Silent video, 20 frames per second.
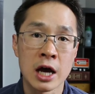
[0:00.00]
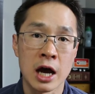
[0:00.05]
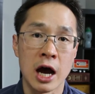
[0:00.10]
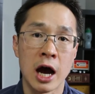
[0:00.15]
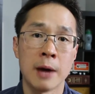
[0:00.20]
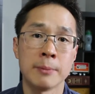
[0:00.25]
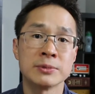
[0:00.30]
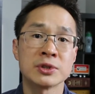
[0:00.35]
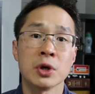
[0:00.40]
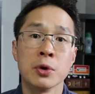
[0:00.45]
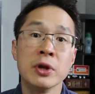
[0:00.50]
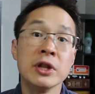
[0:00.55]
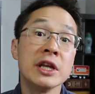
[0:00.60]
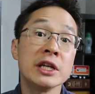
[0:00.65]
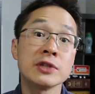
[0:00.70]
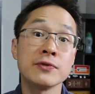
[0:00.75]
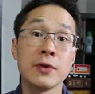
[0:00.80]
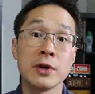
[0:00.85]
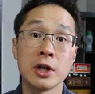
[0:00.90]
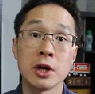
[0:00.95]
Um, so in
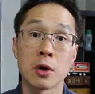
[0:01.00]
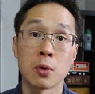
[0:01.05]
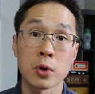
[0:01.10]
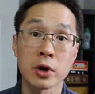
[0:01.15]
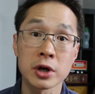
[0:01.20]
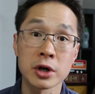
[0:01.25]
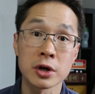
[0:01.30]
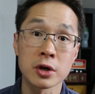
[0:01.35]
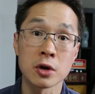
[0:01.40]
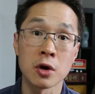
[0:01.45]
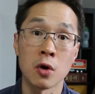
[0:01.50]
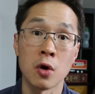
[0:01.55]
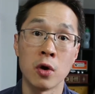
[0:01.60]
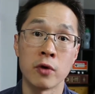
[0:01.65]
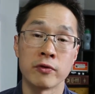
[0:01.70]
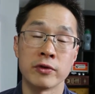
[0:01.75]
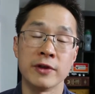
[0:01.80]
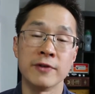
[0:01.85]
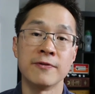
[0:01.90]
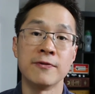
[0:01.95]
this video, we're going to go
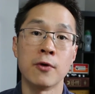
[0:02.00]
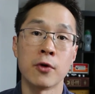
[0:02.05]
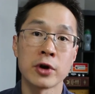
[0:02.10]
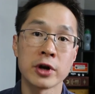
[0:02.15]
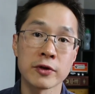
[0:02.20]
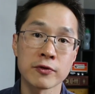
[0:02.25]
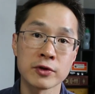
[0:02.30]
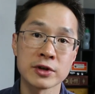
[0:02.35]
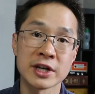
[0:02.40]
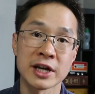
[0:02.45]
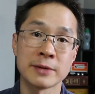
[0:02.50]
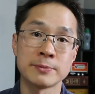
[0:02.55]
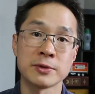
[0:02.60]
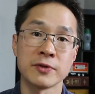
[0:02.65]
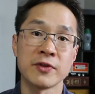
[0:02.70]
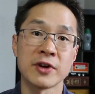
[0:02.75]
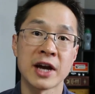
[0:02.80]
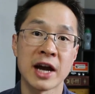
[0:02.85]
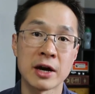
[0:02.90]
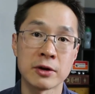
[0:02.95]
over the four different types
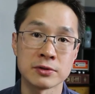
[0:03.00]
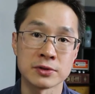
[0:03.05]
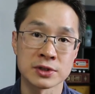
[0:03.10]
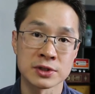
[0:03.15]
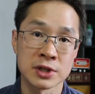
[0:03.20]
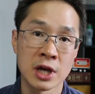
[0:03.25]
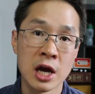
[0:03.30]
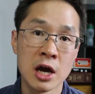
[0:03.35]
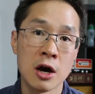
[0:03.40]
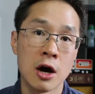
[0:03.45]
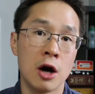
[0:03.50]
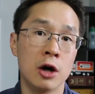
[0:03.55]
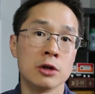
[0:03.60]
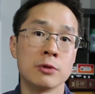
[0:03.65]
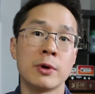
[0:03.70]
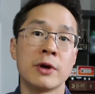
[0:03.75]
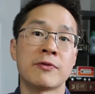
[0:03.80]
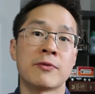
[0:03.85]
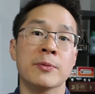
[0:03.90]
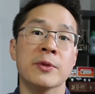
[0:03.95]
of accounts, all
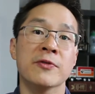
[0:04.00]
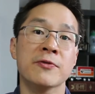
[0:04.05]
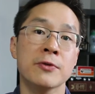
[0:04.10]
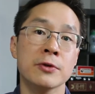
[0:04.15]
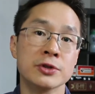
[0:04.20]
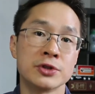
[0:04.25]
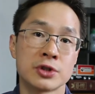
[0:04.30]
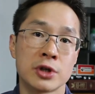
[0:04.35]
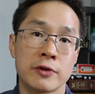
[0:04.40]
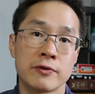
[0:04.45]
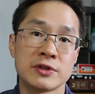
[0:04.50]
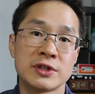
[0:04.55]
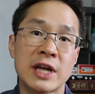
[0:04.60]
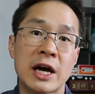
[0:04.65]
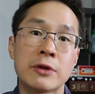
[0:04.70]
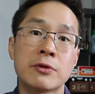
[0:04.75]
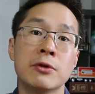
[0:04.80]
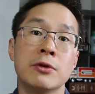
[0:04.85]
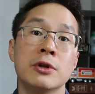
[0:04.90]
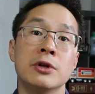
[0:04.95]
the way from the full service
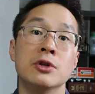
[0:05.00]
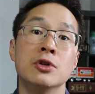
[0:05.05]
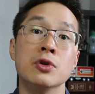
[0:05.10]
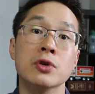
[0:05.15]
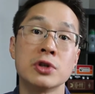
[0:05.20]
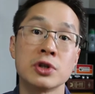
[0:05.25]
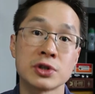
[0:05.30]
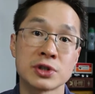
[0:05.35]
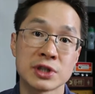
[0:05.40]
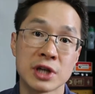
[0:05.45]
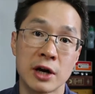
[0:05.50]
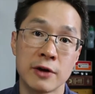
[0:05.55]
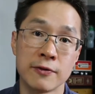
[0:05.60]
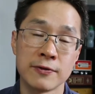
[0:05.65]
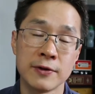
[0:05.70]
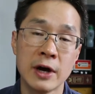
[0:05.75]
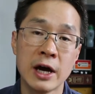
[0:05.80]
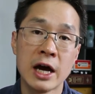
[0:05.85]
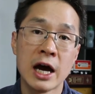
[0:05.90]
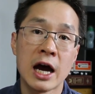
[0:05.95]
down to the
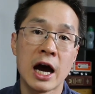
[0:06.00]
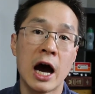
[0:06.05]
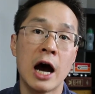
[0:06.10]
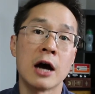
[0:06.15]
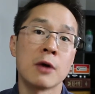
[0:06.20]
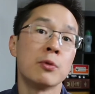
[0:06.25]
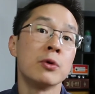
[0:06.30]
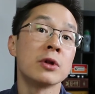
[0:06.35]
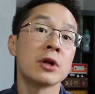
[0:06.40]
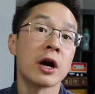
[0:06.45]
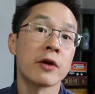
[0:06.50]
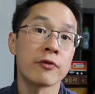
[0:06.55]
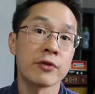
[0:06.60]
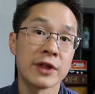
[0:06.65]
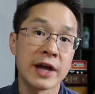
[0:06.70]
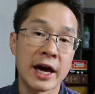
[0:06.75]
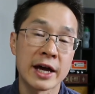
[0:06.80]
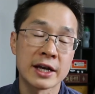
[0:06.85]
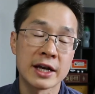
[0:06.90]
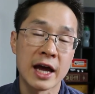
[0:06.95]
do-it-yourself. Uh, we'll cover
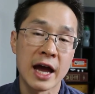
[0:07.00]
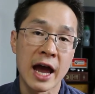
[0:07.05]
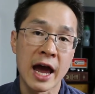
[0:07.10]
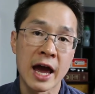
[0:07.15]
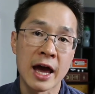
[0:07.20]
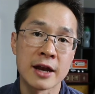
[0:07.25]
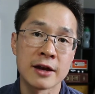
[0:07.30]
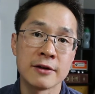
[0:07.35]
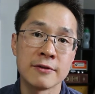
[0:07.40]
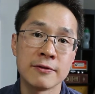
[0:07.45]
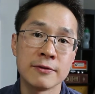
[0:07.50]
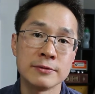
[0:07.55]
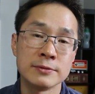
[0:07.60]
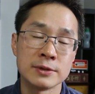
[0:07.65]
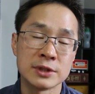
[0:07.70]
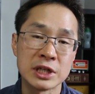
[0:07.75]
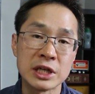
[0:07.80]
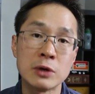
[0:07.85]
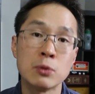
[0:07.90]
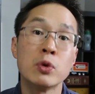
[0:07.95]
that and
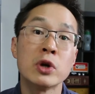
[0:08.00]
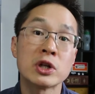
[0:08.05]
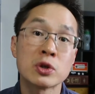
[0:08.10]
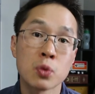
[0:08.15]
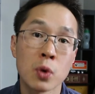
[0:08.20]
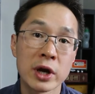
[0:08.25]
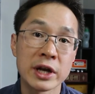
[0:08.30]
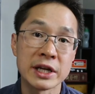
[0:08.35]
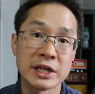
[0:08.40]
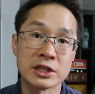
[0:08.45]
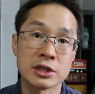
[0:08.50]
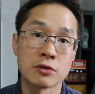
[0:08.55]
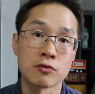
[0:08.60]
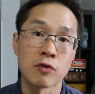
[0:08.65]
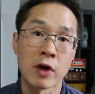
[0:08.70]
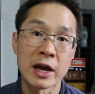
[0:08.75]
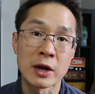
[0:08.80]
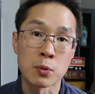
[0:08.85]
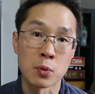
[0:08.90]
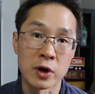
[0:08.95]
see which one is the
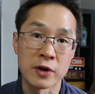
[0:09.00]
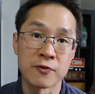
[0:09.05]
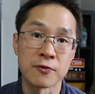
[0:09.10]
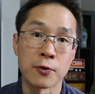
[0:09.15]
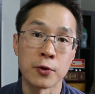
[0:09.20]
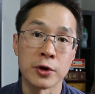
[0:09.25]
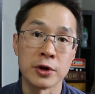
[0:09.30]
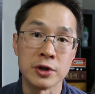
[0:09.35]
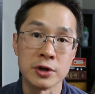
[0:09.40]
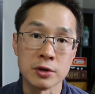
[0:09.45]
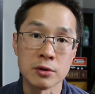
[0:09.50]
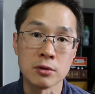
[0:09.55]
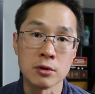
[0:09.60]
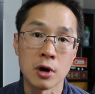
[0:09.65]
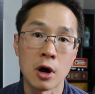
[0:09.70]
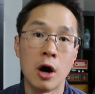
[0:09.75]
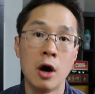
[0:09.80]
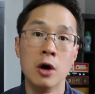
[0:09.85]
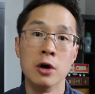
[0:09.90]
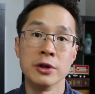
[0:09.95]
right one for you.
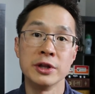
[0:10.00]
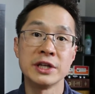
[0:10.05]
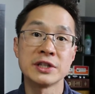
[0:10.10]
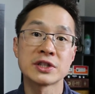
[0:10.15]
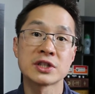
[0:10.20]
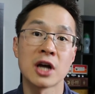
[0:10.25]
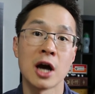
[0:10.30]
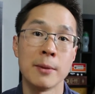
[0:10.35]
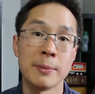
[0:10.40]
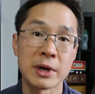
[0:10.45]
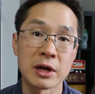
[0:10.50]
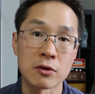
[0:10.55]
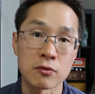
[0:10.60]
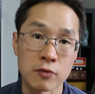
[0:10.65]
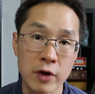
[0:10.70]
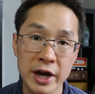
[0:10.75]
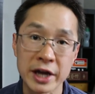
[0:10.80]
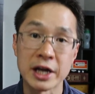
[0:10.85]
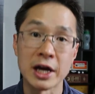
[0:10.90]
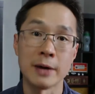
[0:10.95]
All this coming
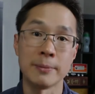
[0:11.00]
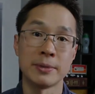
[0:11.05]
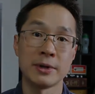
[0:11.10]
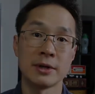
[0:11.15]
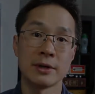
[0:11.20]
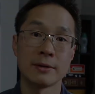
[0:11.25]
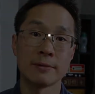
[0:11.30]
right up.